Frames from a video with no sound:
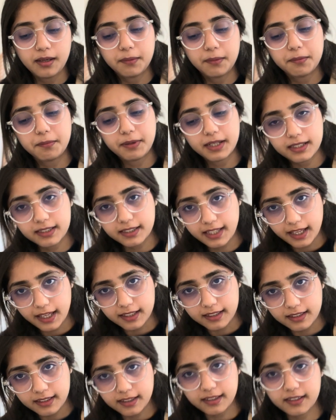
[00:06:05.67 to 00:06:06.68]
But
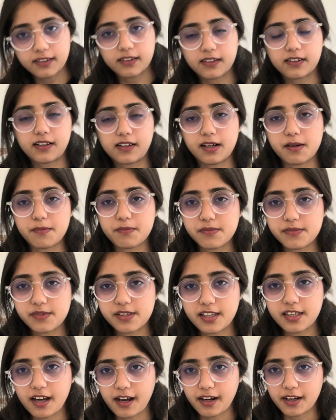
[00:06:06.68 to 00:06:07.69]
then there comes
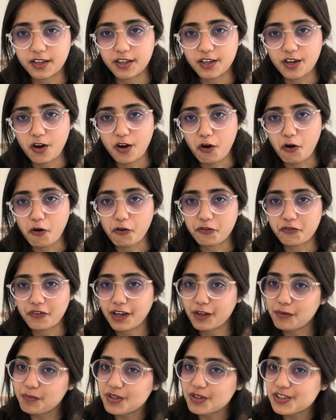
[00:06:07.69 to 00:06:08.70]
the idea of
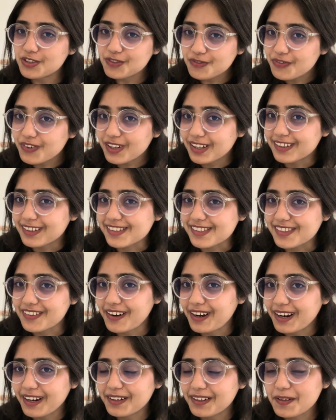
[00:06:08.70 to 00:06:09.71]
admission fees,
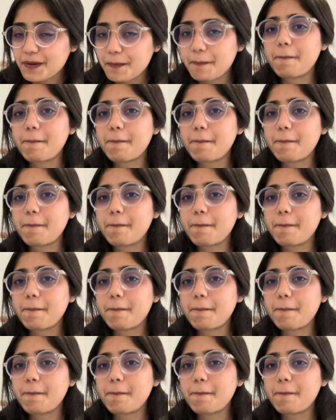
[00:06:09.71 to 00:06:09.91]
right?